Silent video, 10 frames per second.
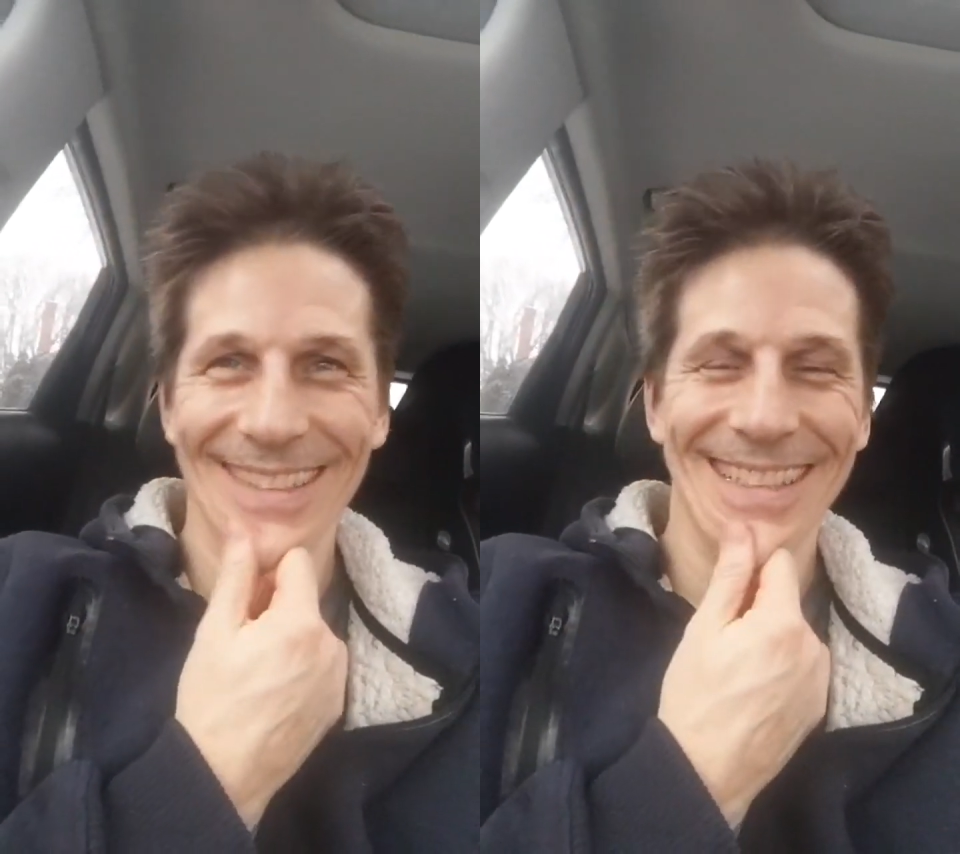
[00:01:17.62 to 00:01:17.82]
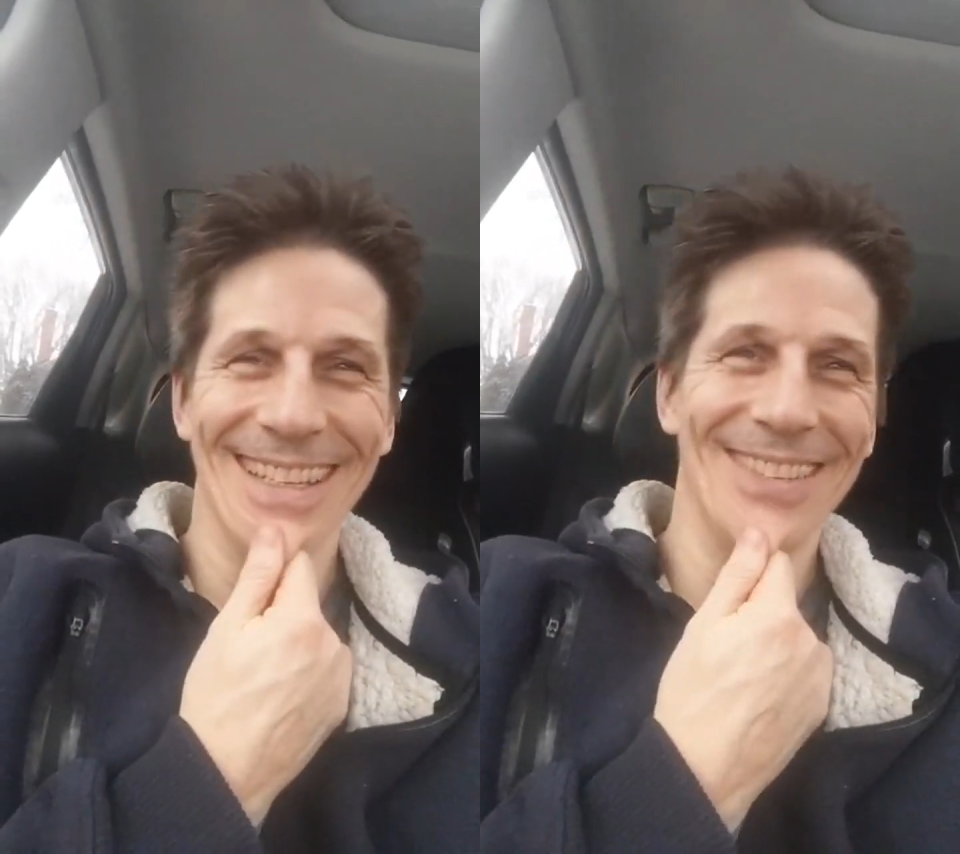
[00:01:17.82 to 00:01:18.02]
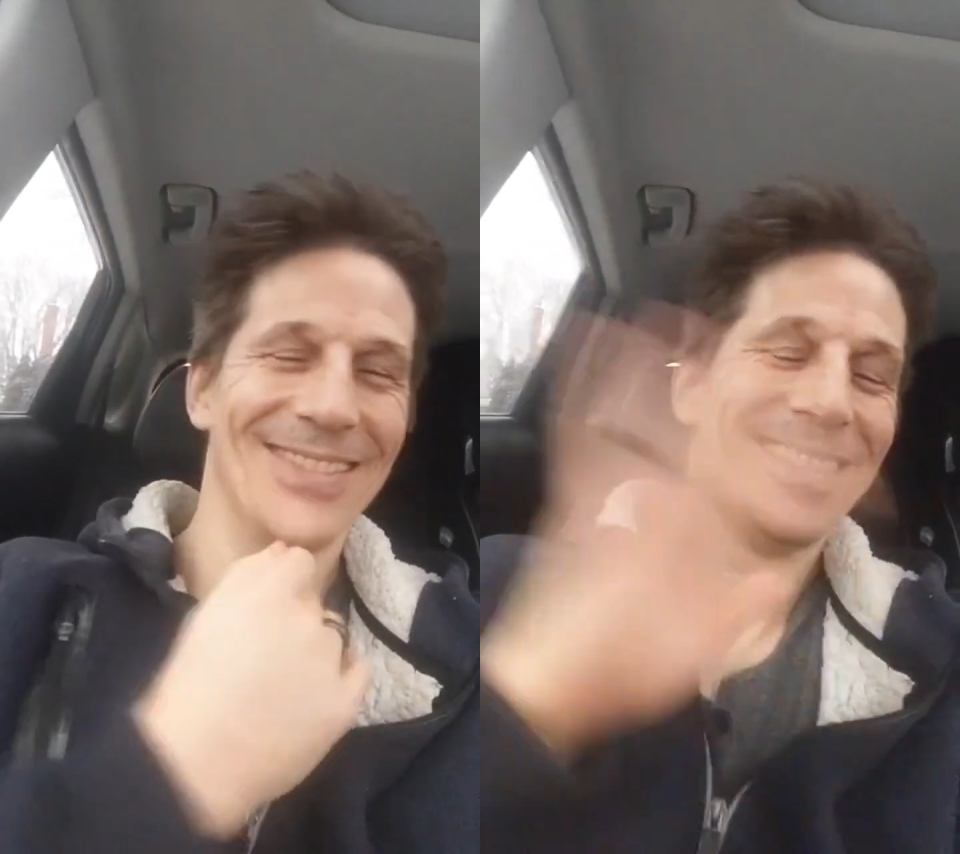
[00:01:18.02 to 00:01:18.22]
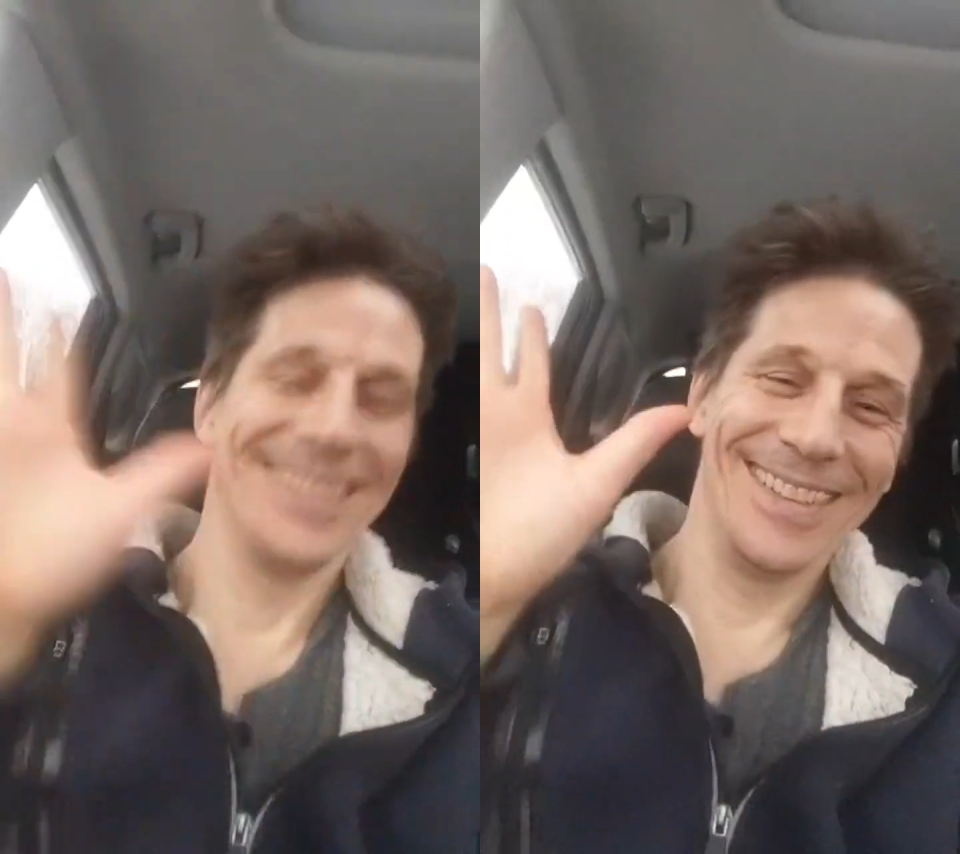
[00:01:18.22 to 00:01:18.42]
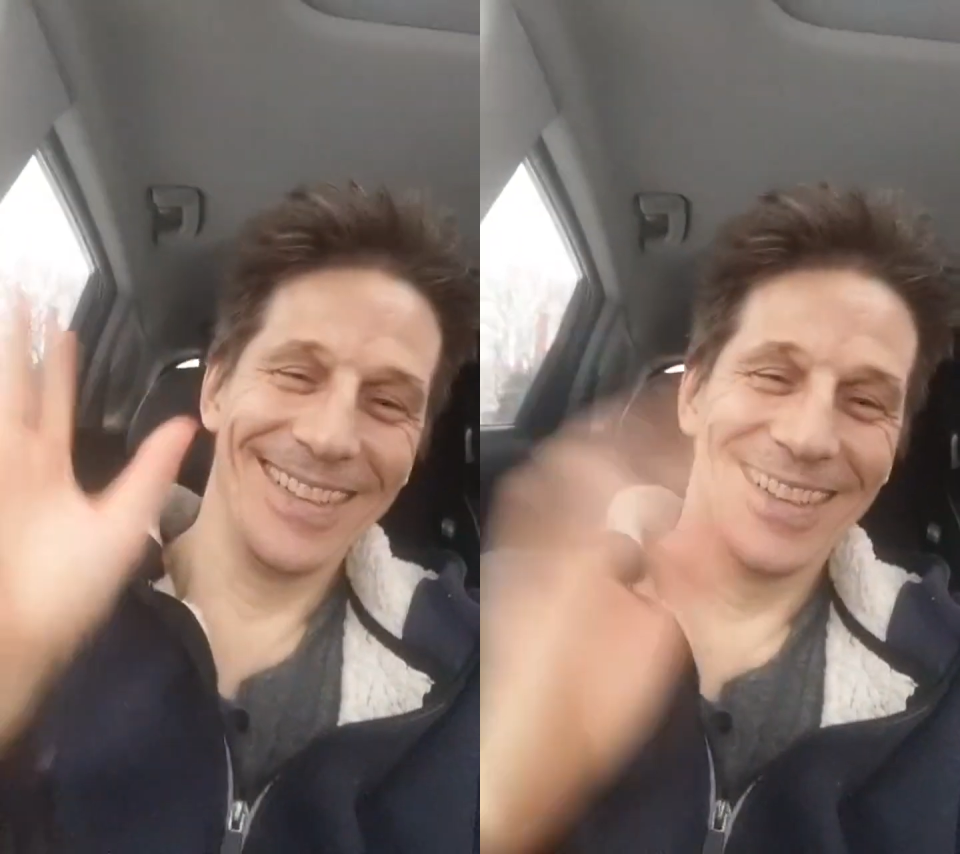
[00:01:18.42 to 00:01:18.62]
it's like
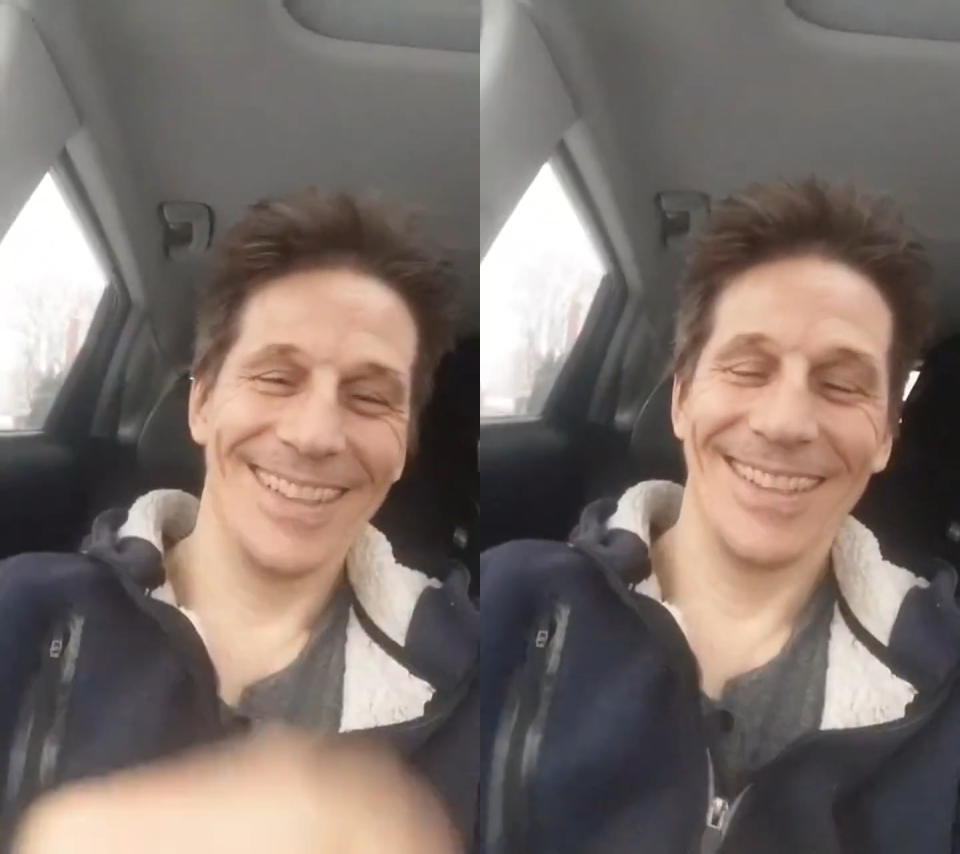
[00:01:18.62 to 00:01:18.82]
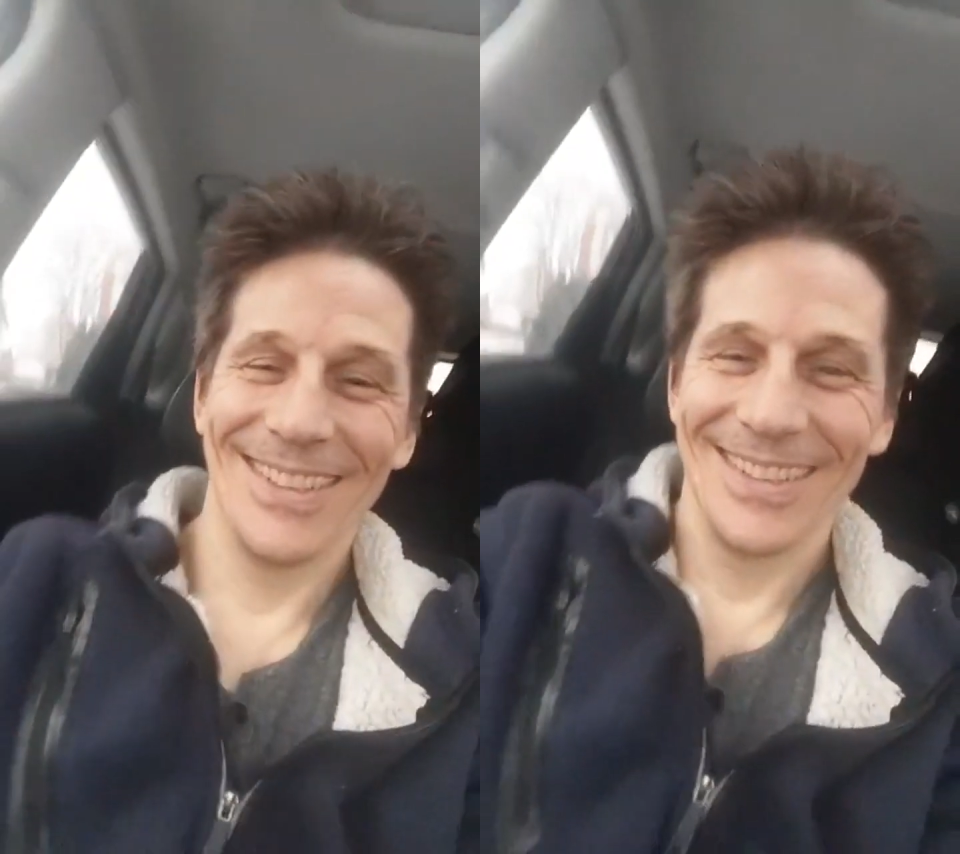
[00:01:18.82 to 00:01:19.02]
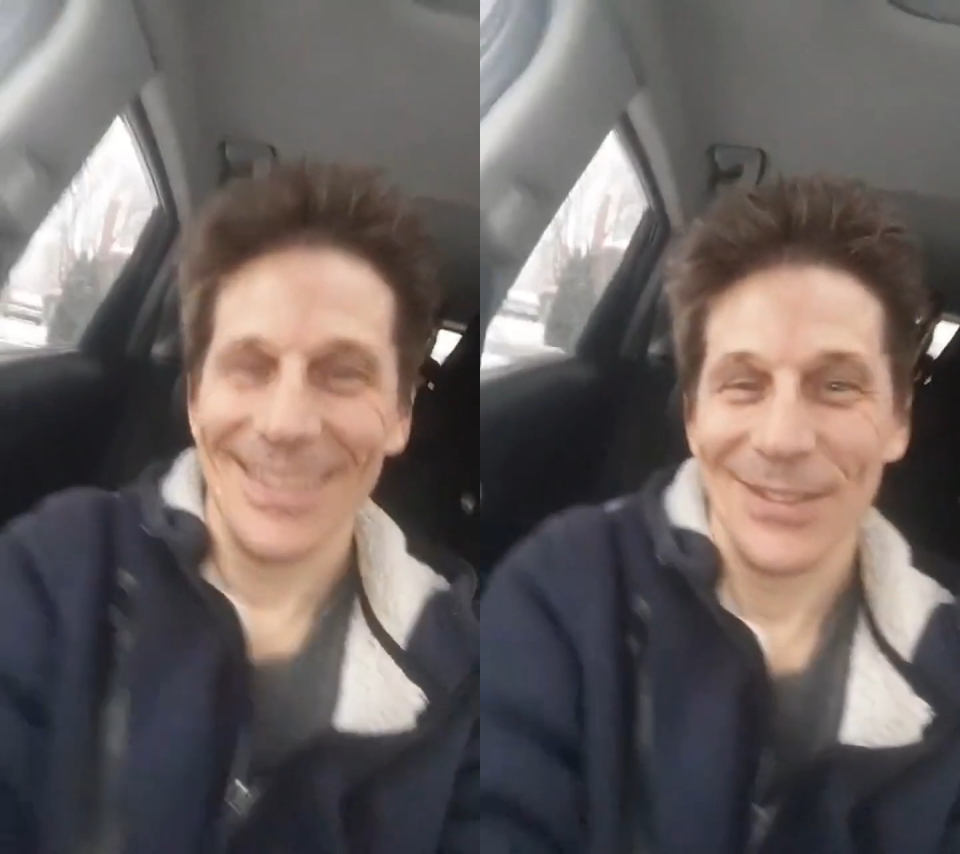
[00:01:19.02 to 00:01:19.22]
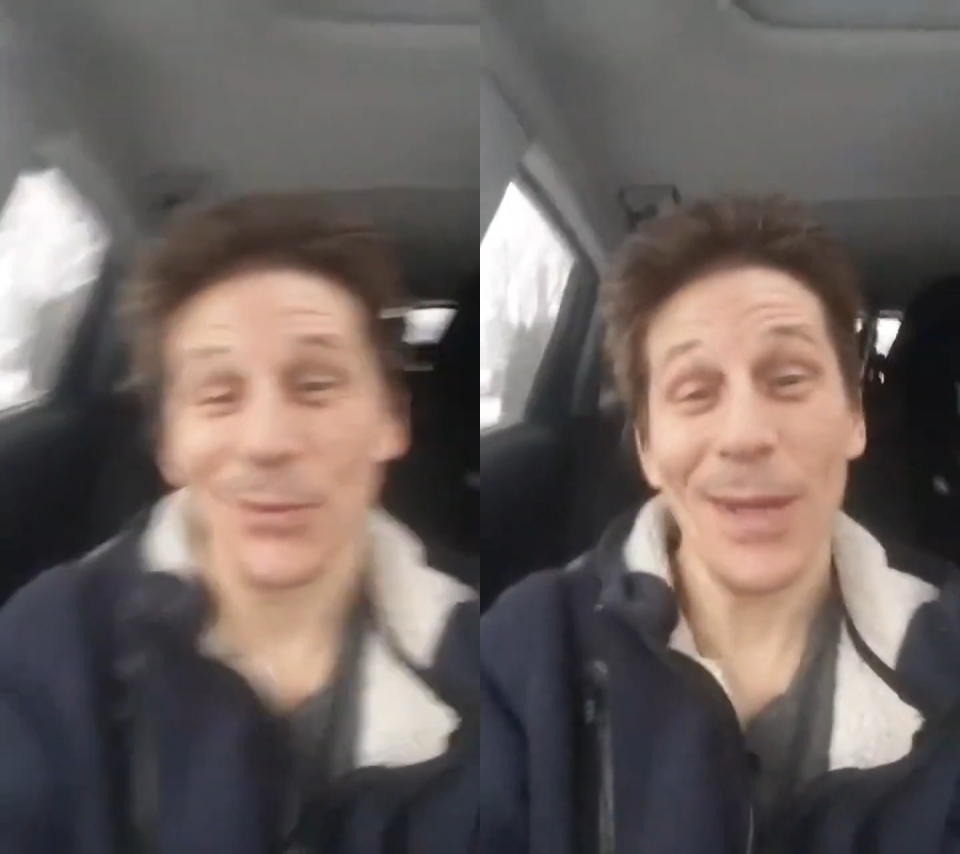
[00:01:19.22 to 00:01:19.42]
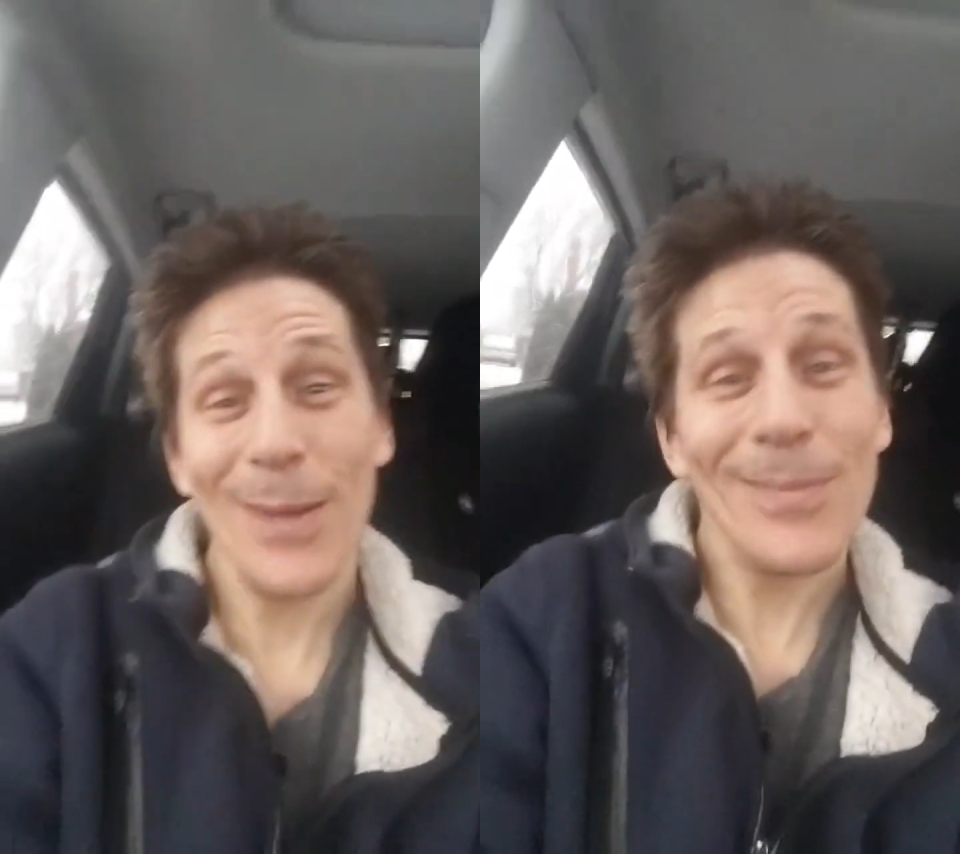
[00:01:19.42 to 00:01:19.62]

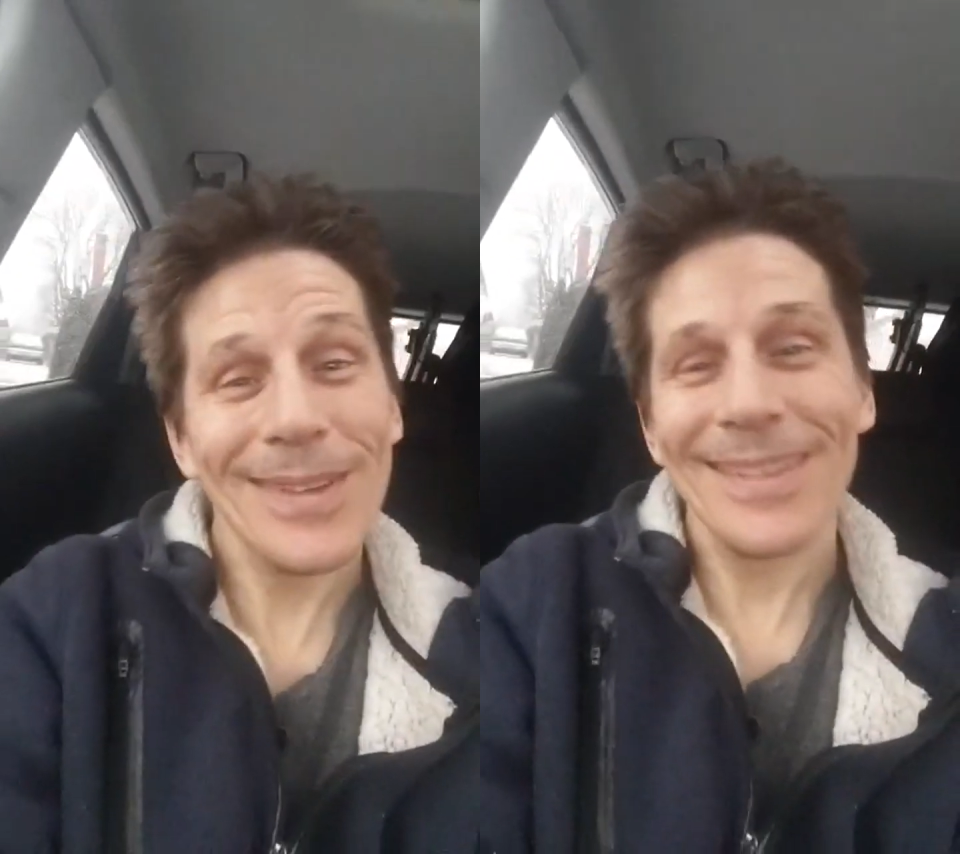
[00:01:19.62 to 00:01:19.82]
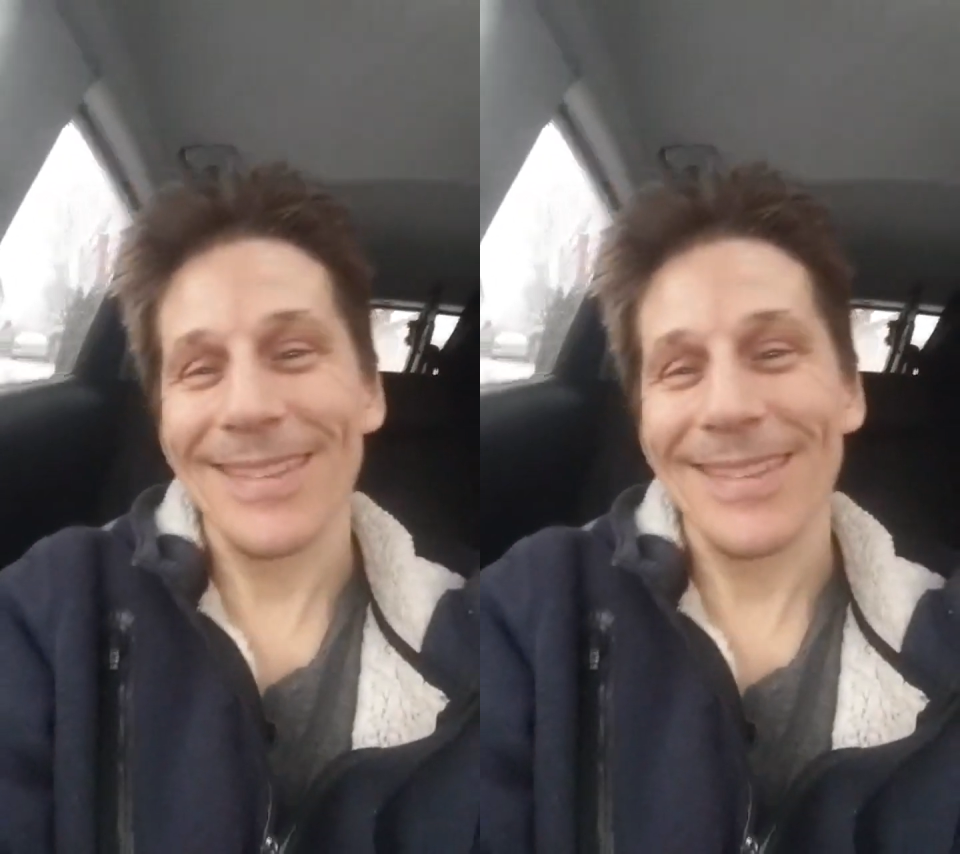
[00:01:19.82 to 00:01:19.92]
dream,